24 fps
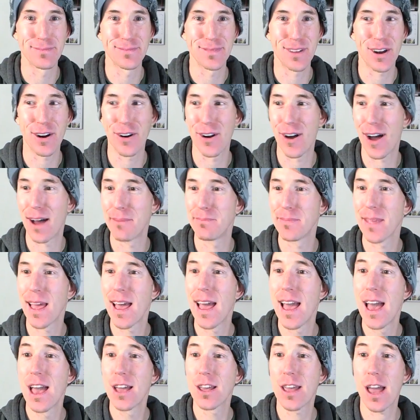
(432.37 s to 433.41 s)
All right,
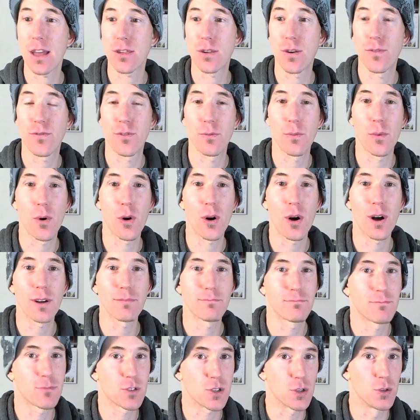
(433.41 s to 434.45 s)
catch you for more
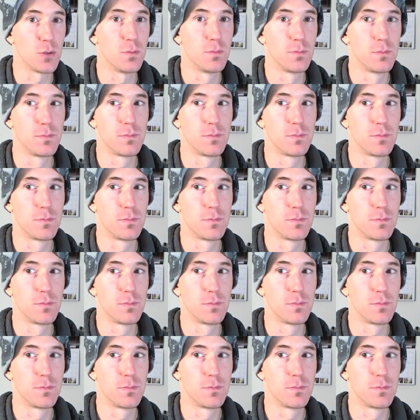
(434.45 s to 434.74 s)
soon.